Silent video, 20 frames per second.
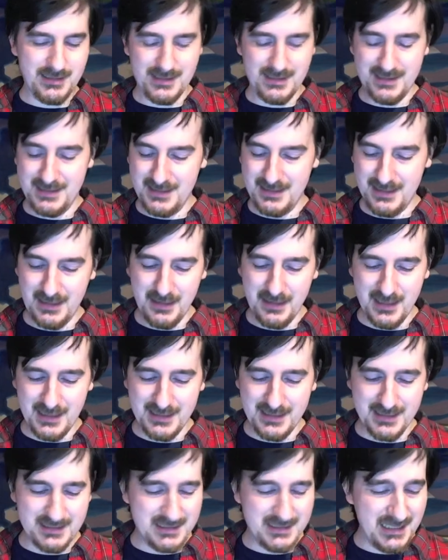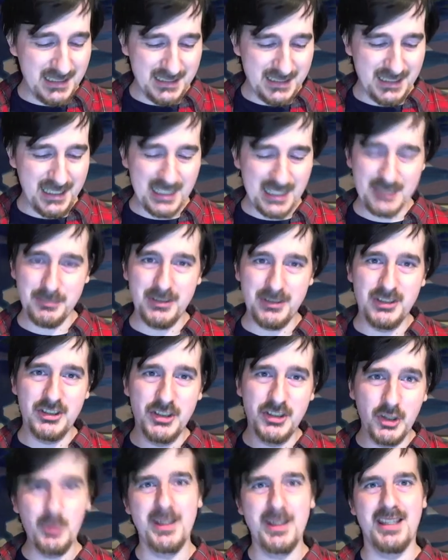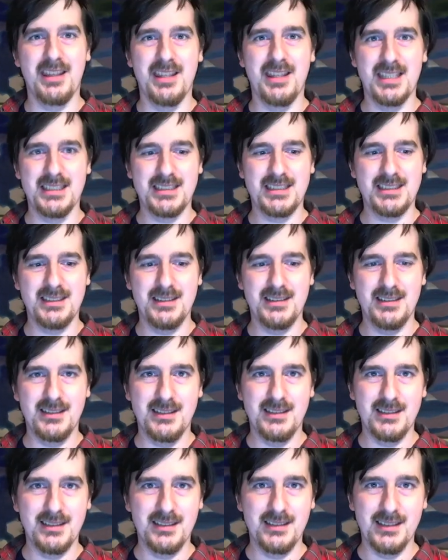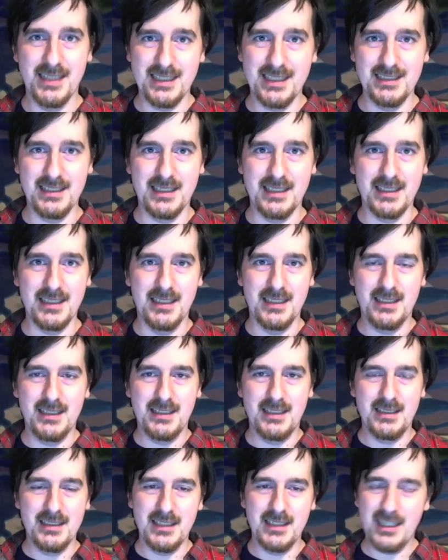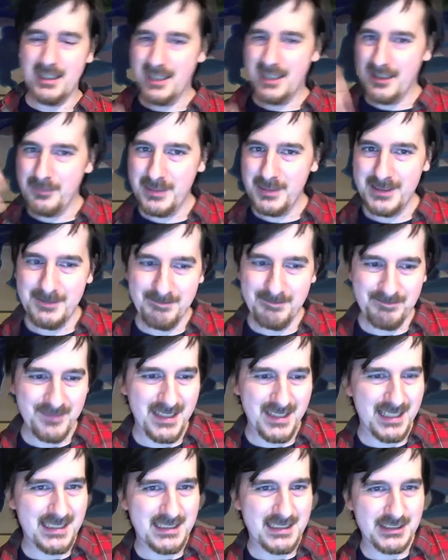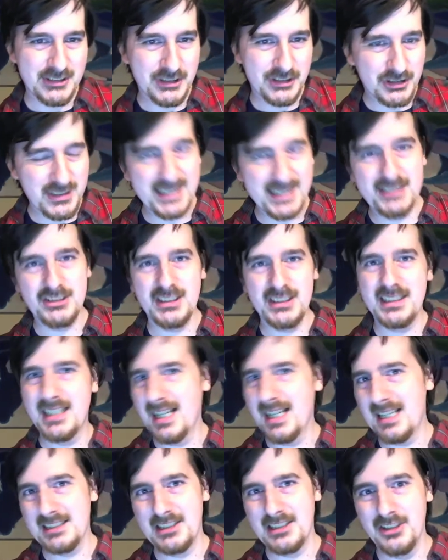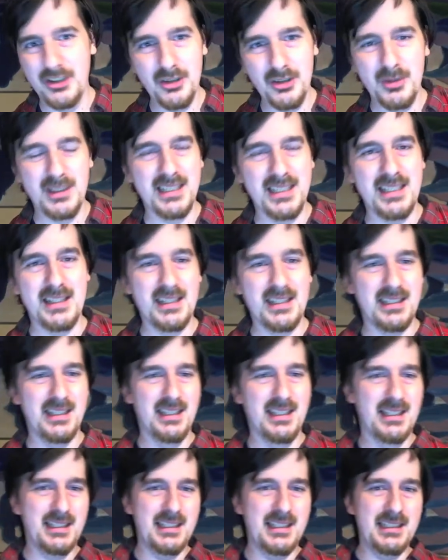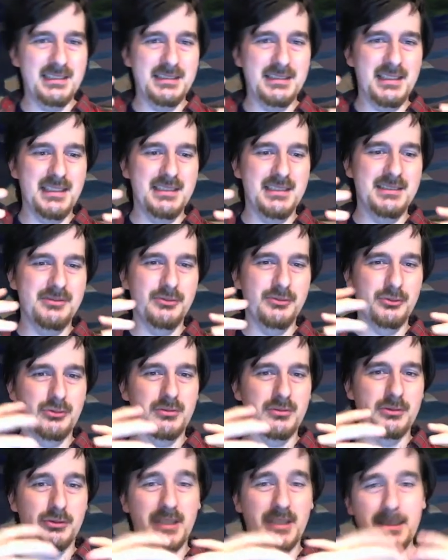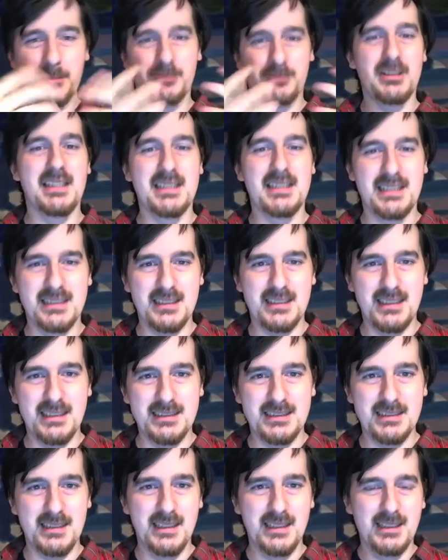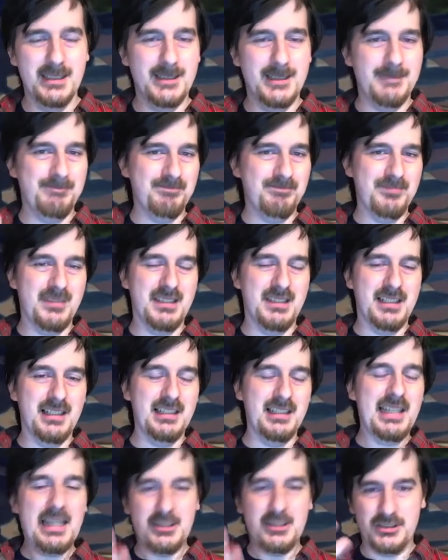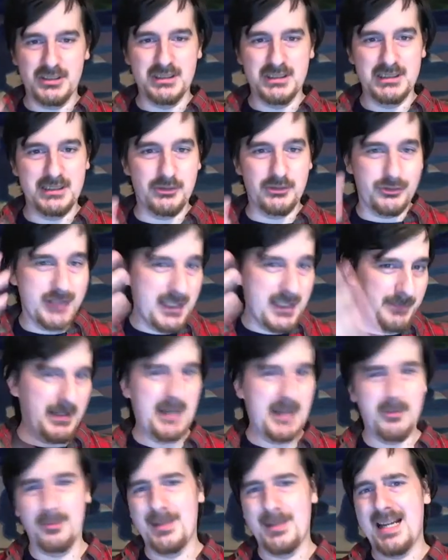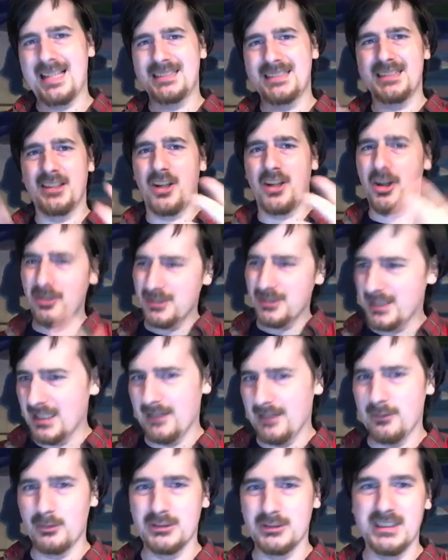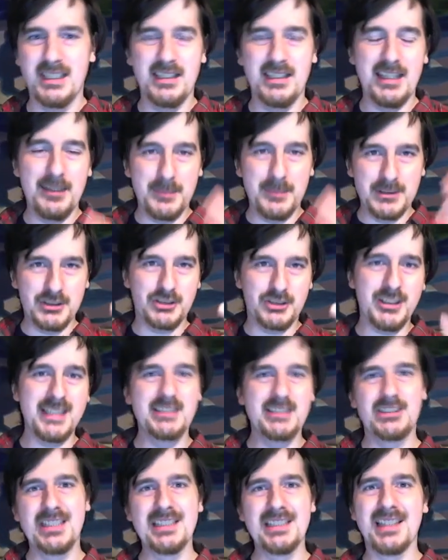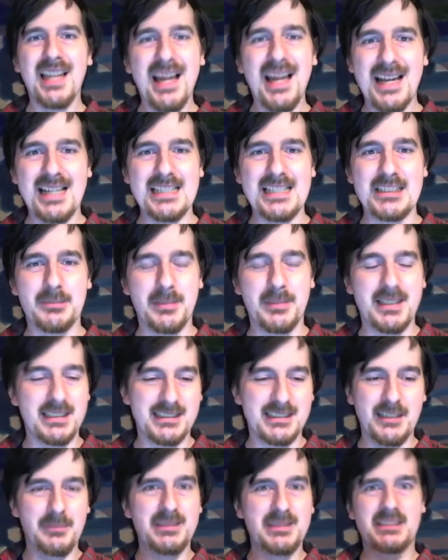like, DC has been doing this lately. They've been changing continuity that in reprints, in collections, in trade paperbacks, and hardcovers. They've been changing lines because they've been